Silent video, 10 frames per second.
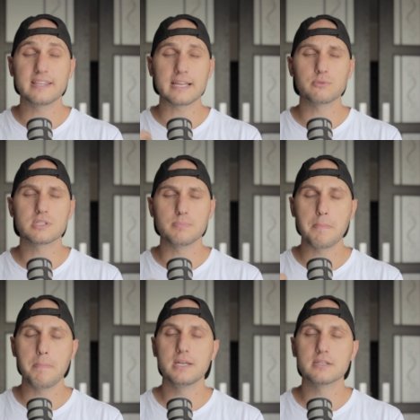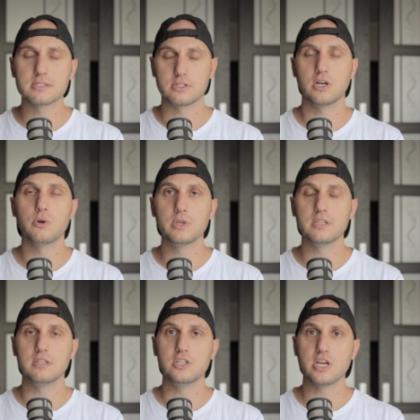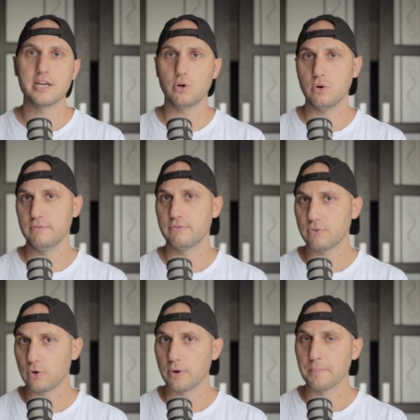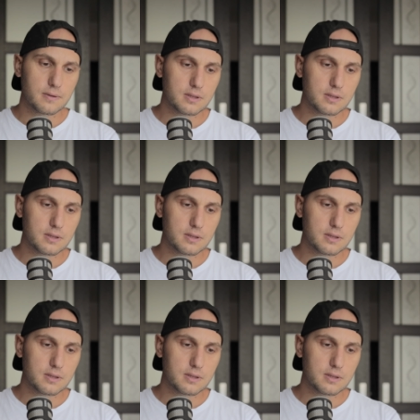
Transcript: and that was my biggest struggle with the DJI OM4.